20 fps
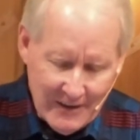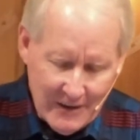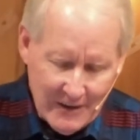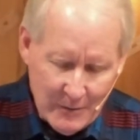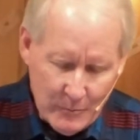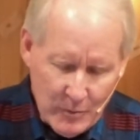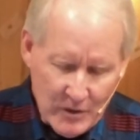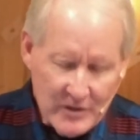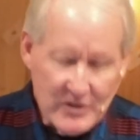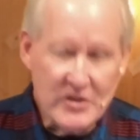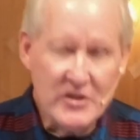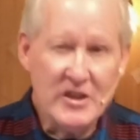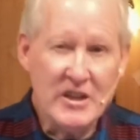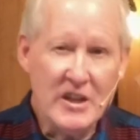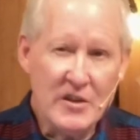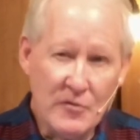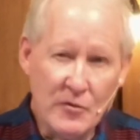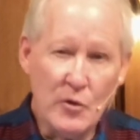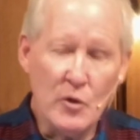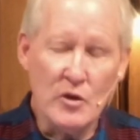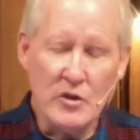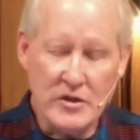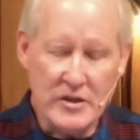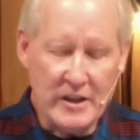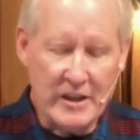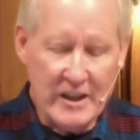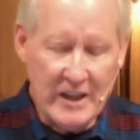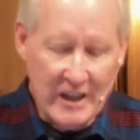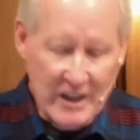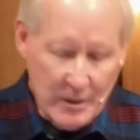But seek first the
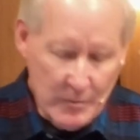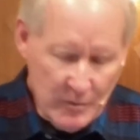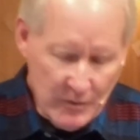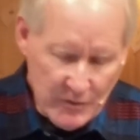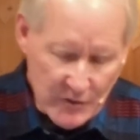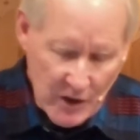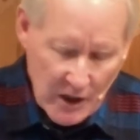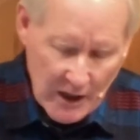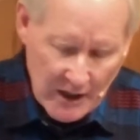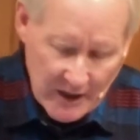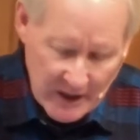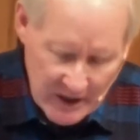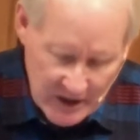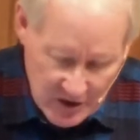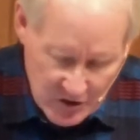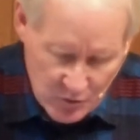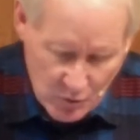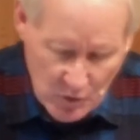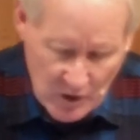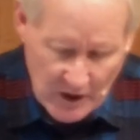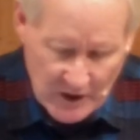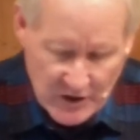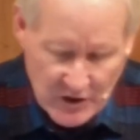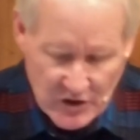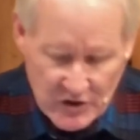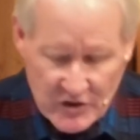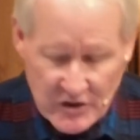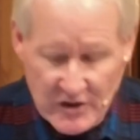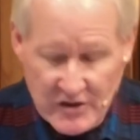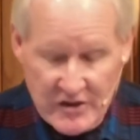kingdom of God and his
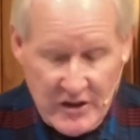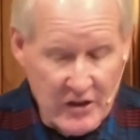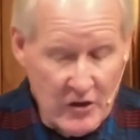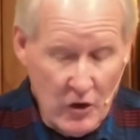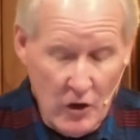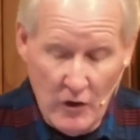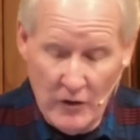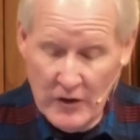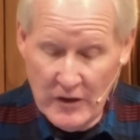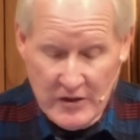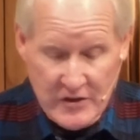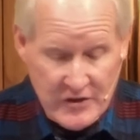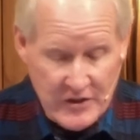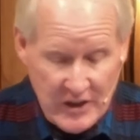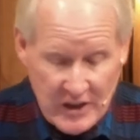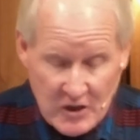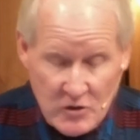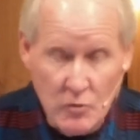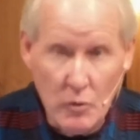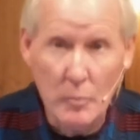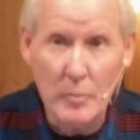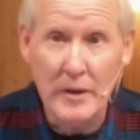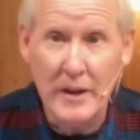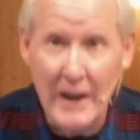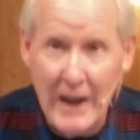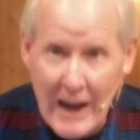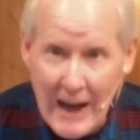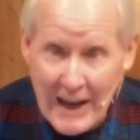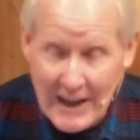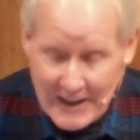righteousness, and all these things will be
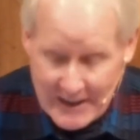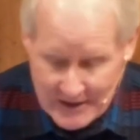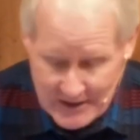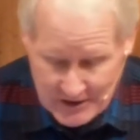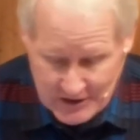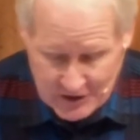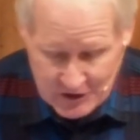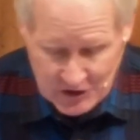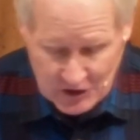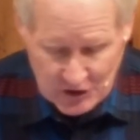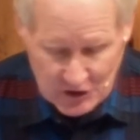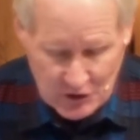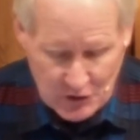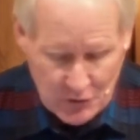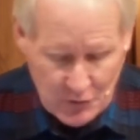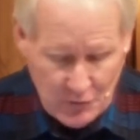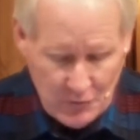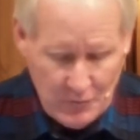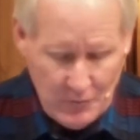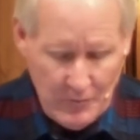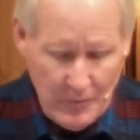added to you.